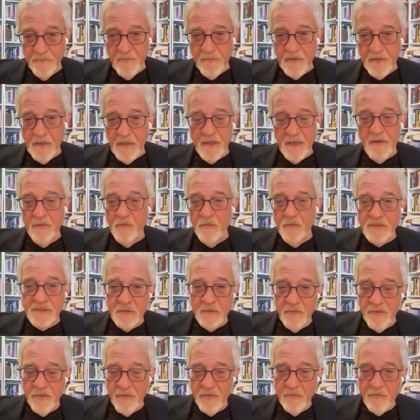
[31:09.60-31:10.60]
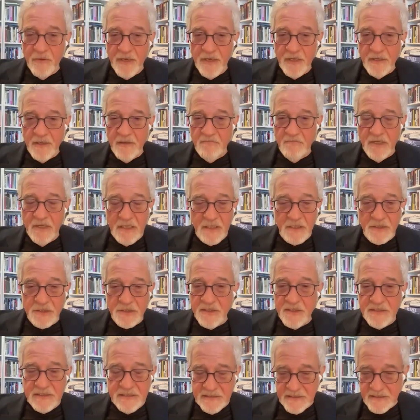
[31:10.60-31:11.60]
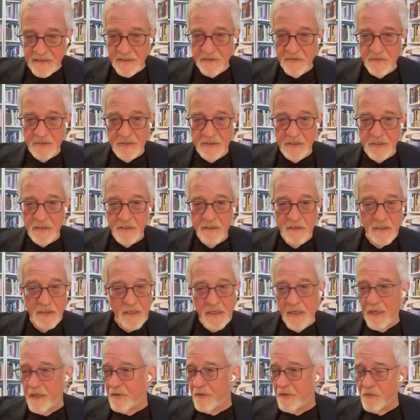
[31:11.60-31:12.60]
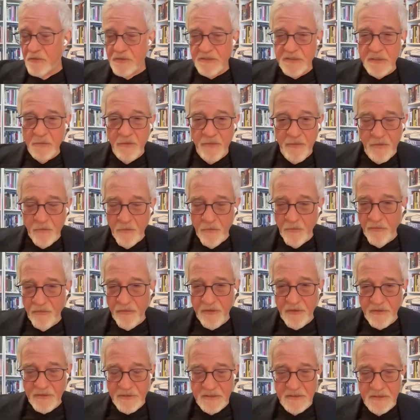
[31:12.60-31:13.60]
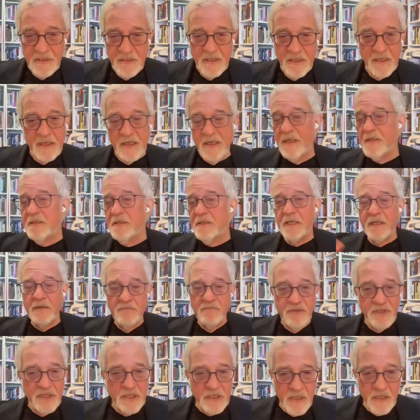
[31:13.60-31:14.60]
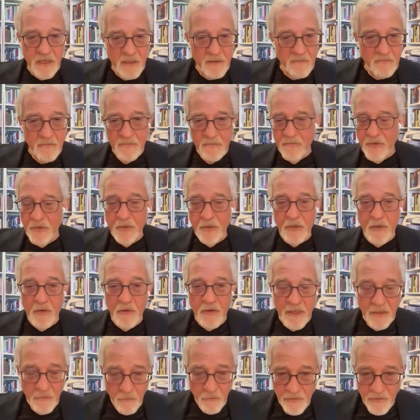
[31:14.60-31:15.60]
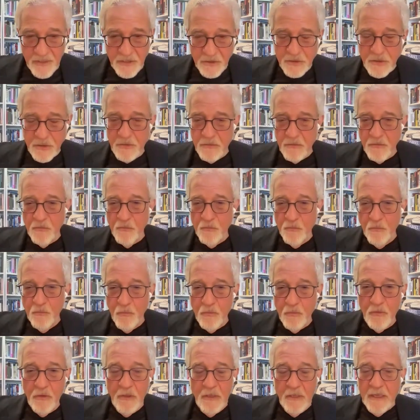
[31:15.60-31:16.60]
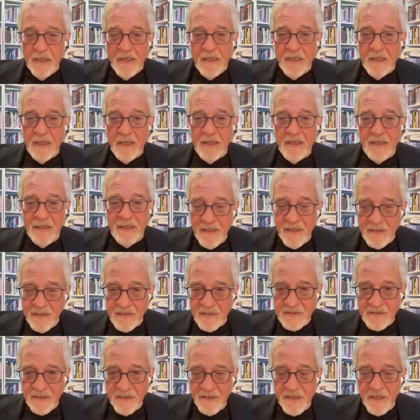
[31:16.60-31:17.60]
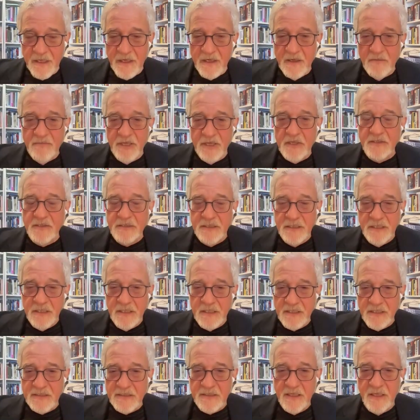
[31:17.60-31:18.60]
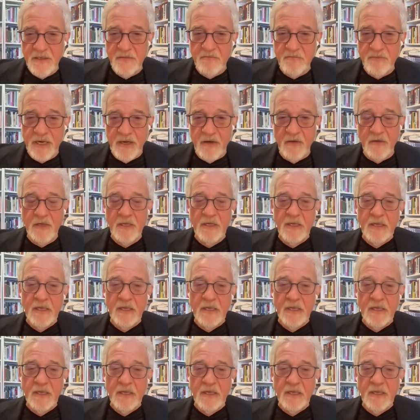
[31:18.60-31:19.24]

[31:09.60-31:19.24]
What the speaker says: and also with Iranian militias in Syria, and also with the Houthis. It can become, a regional war. He doesn't care because he can stay in power.